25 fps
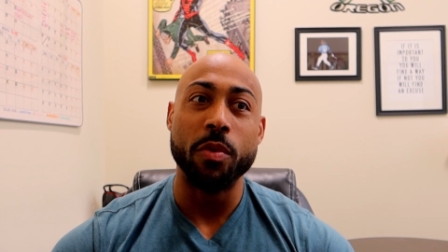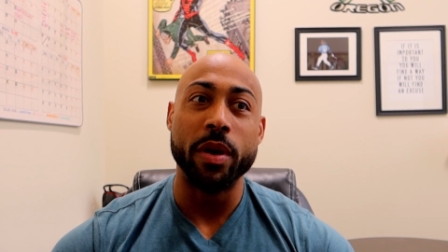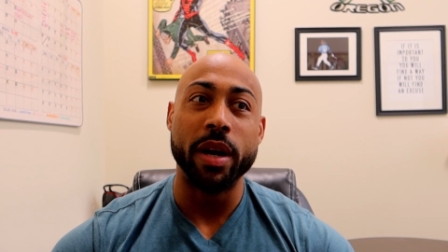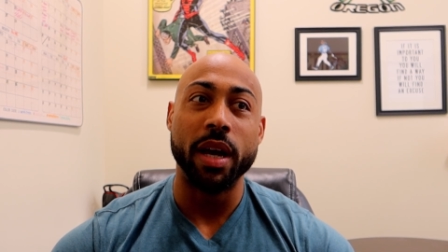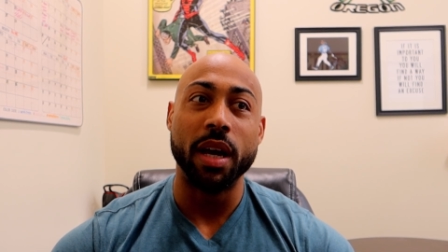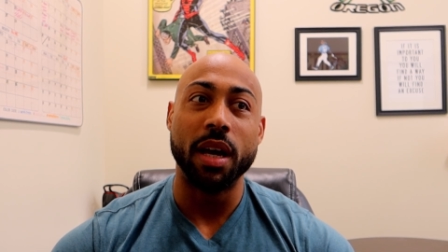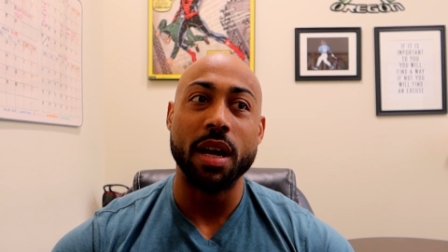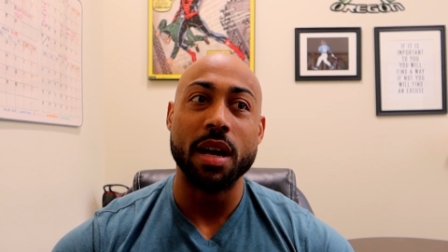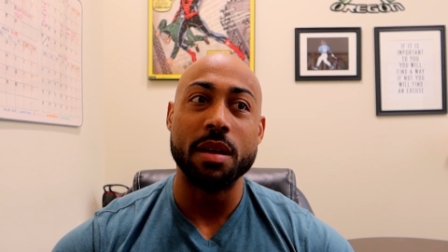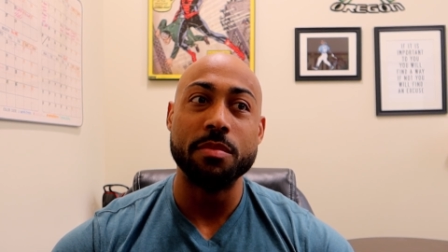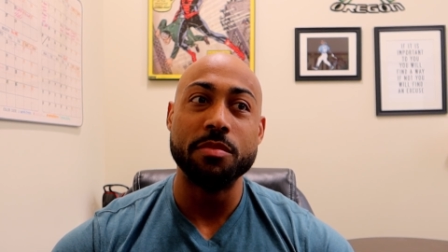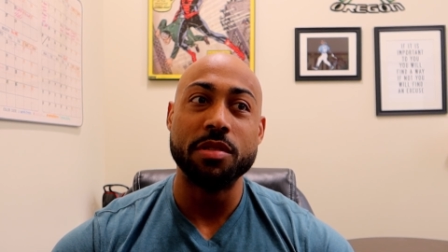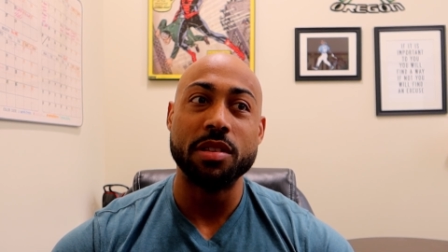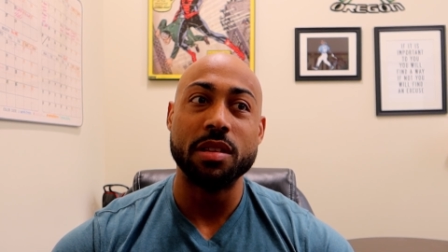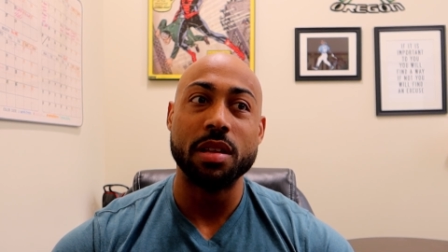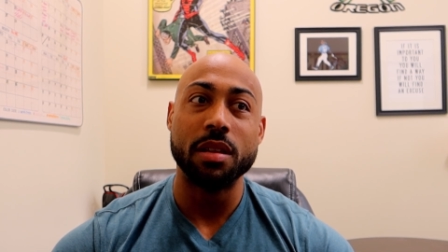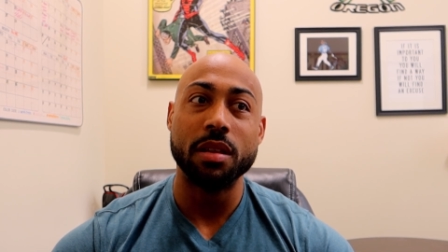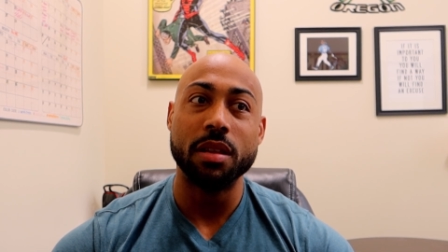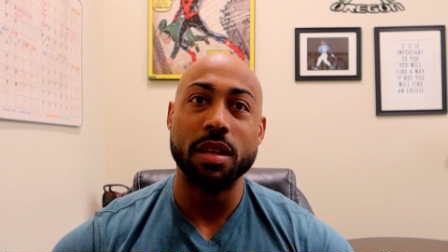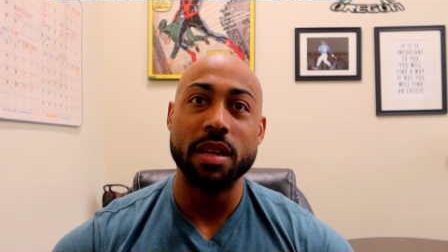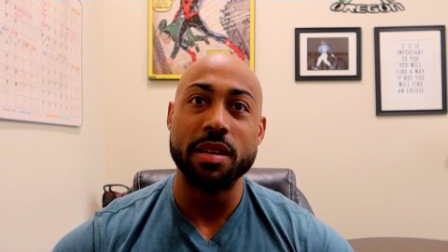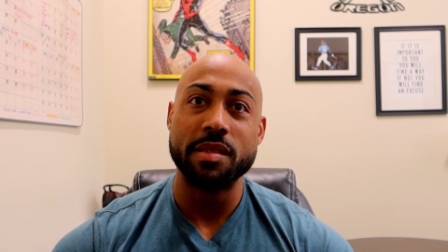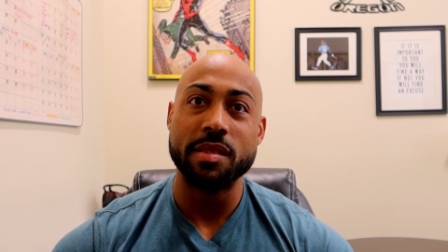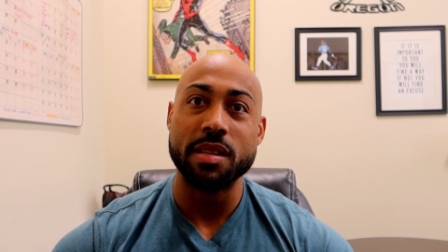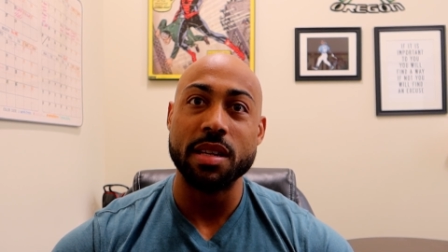When it comes to
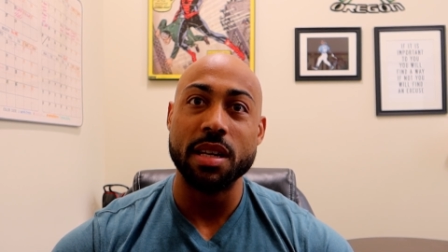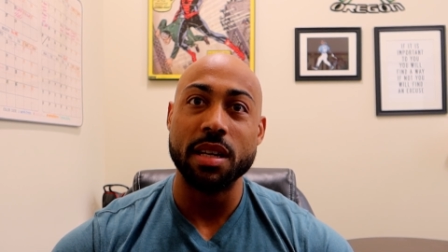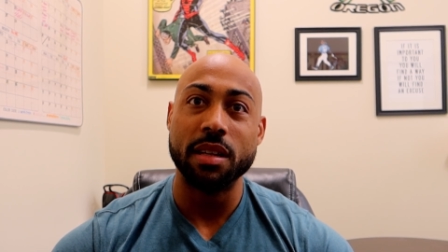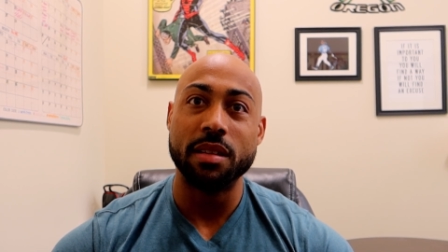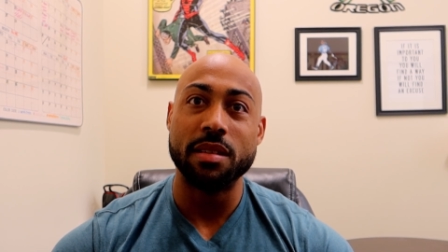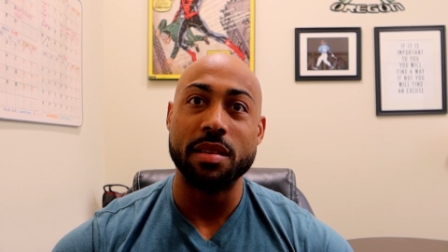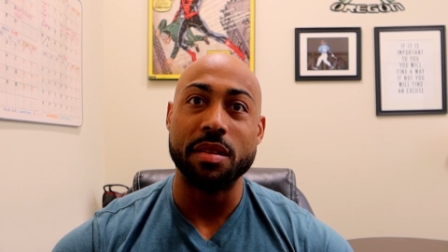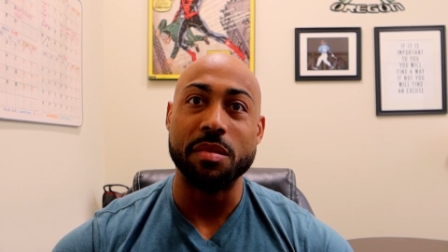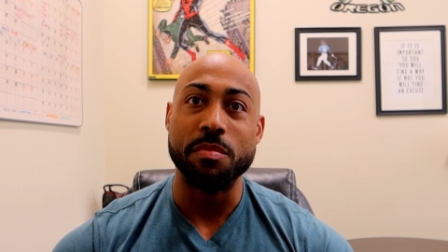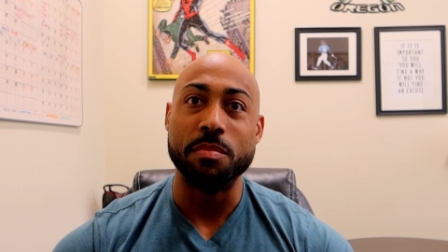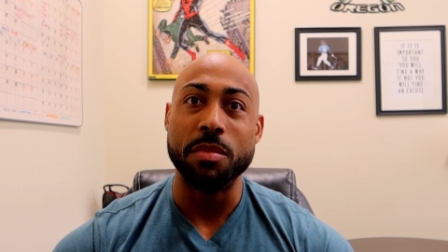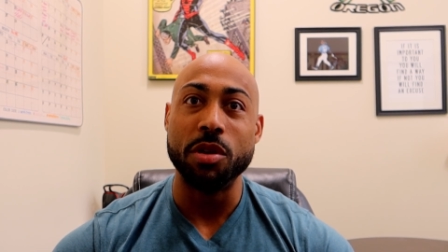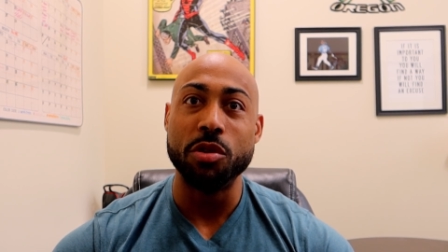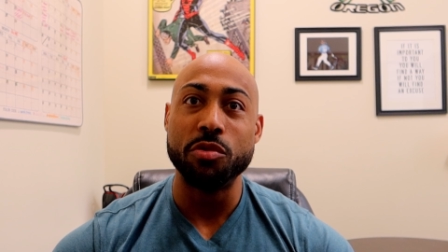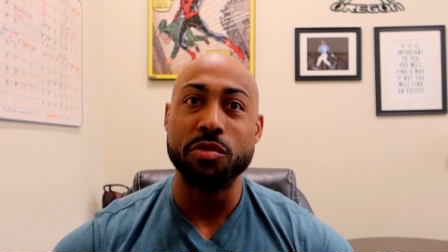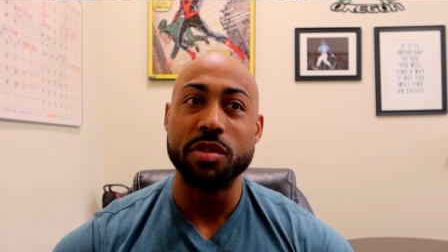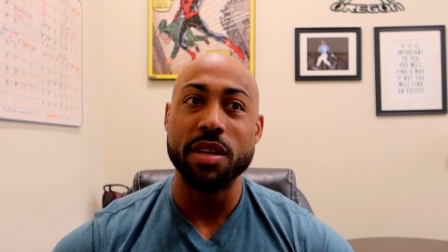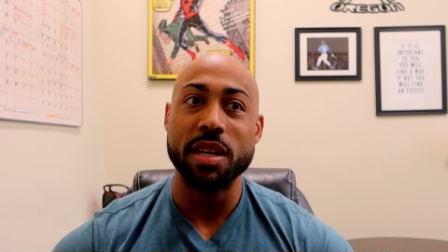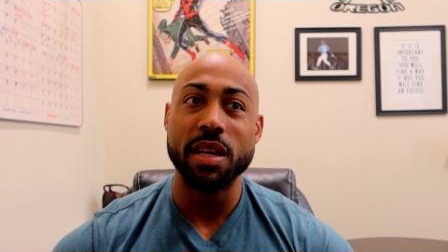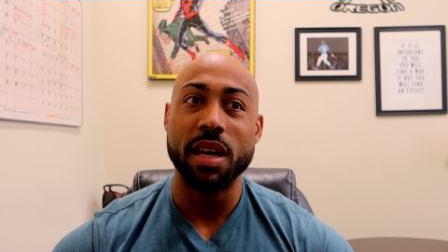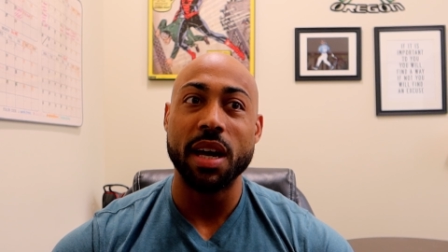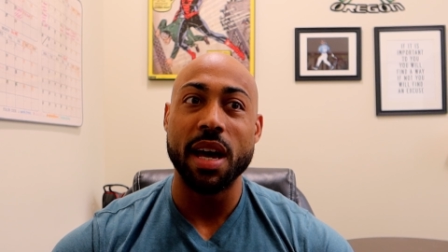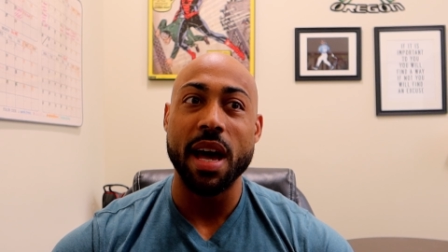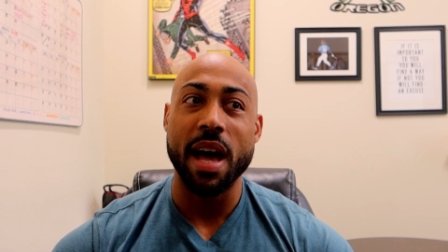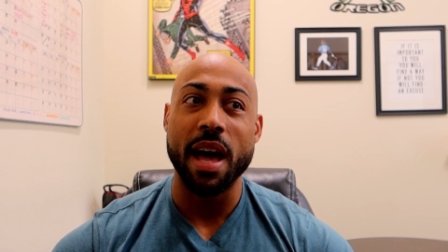listening to
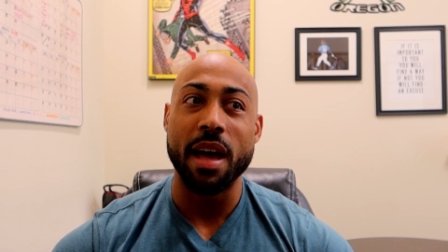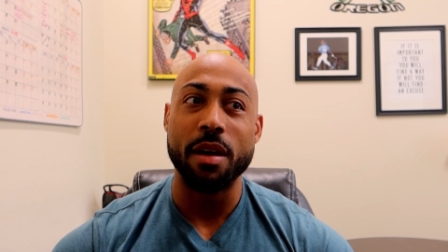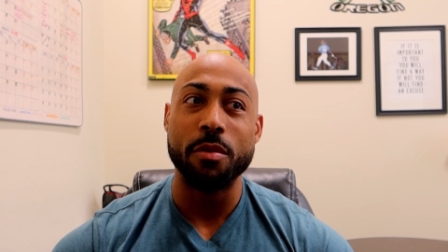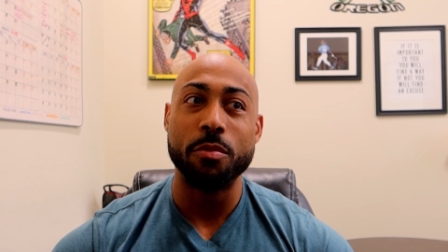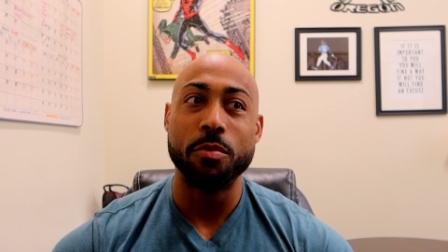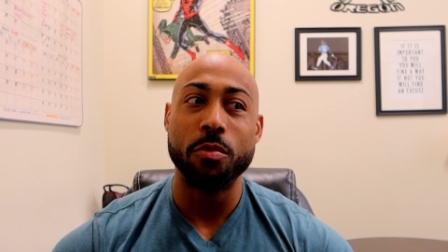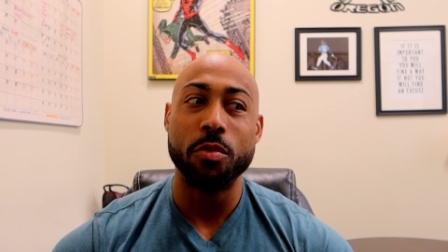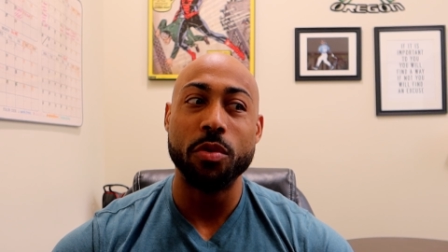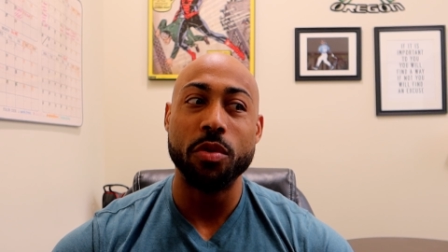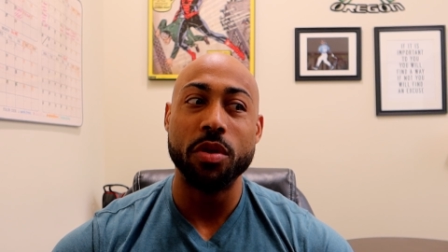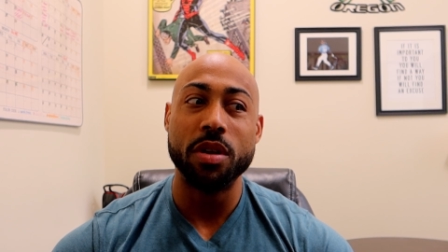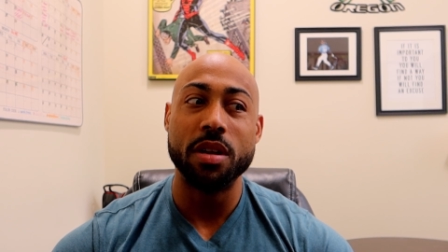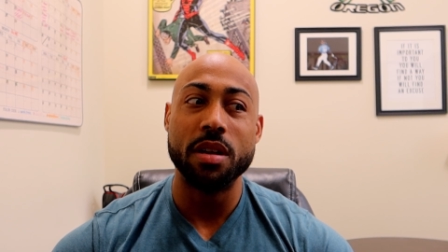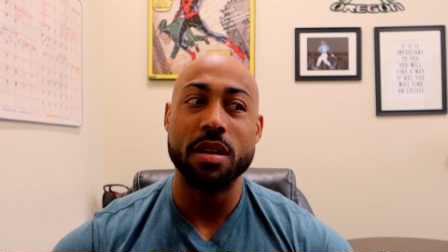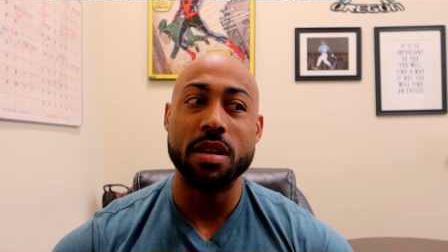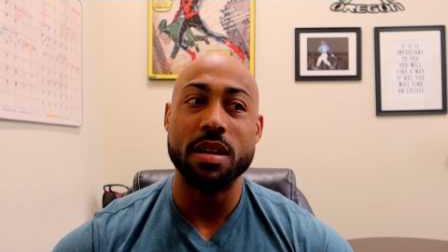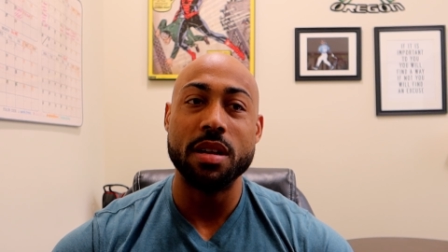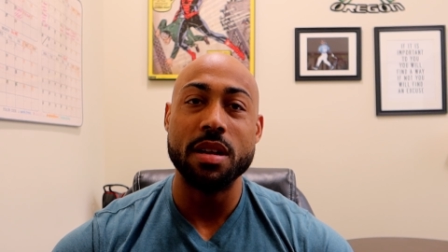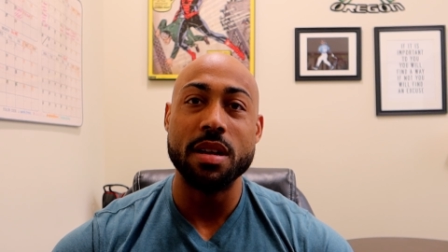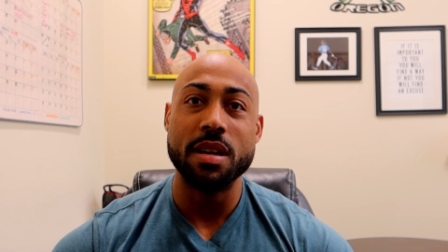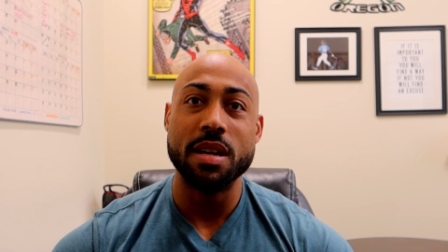music, I would